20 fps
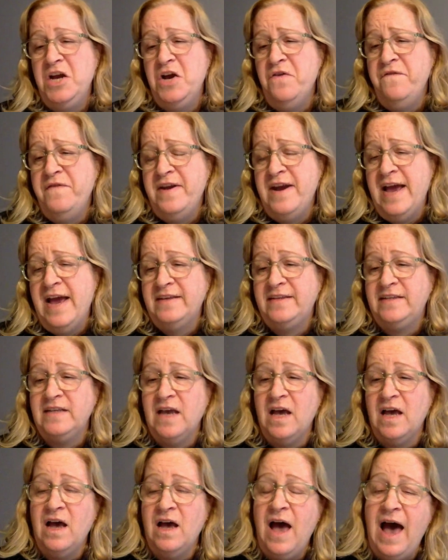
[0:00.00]

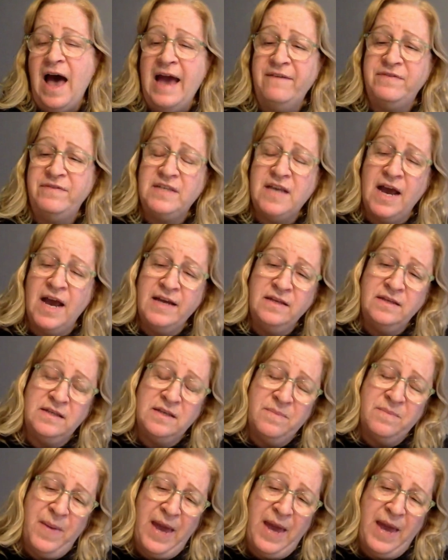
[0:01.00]
Vanessa, I've signed some
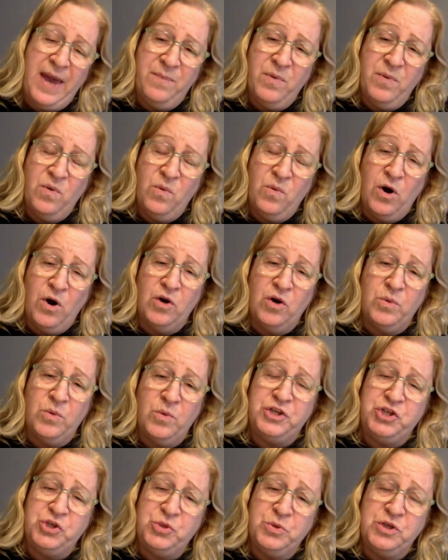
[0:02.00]
paperwork with
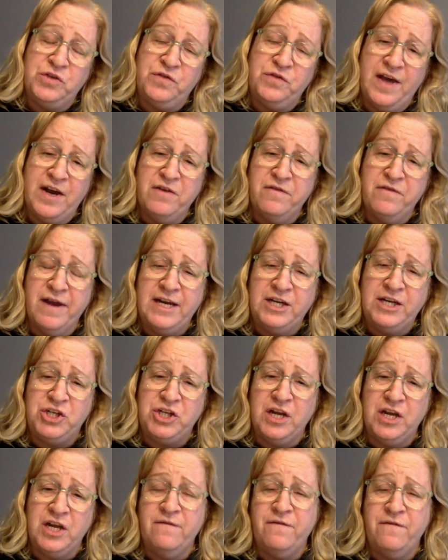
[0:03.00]
Jewish
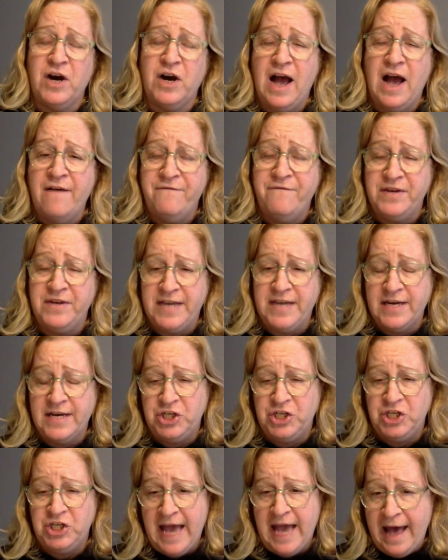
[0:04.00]
Federation for
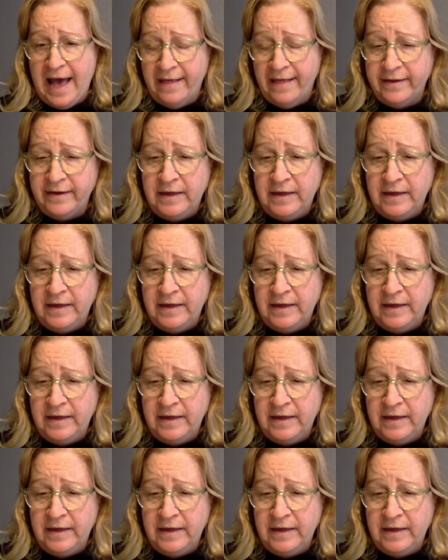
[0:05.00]
confidentiality